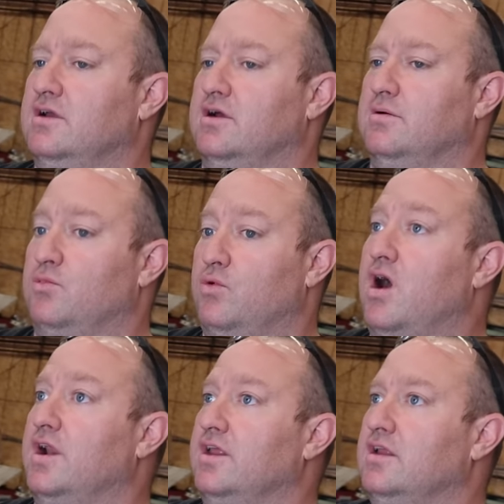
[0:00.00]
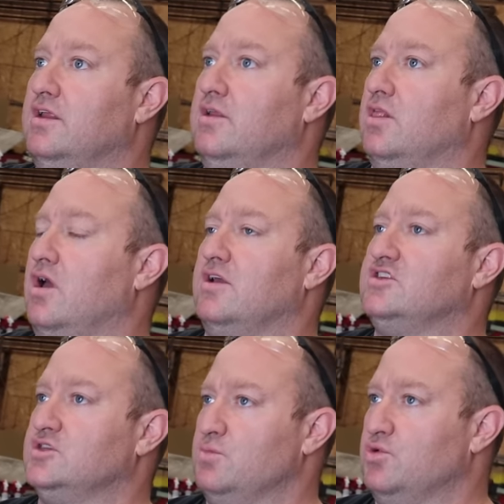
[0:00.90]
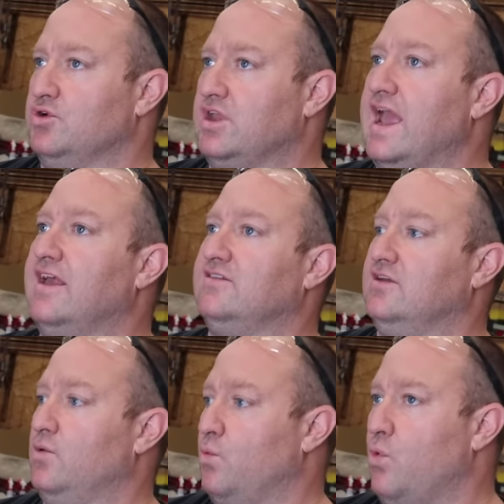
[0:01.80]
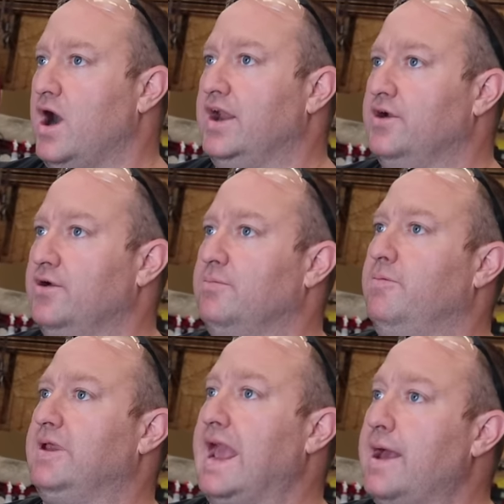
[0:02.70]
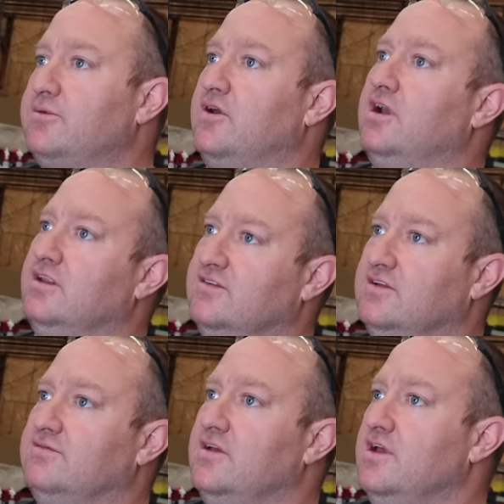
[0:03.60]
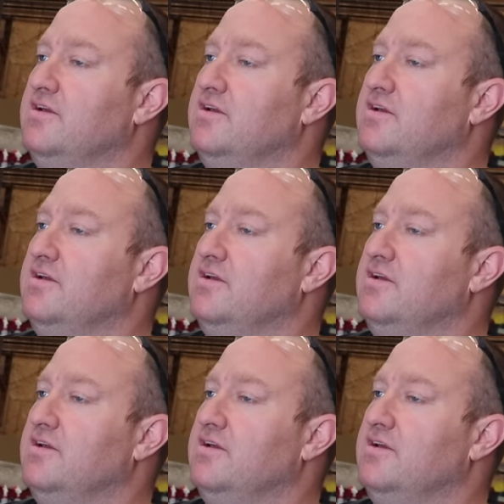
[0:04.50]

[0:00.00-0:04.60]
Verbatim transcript: um, rod, a lot smoother casting, wider caps on it and stuff.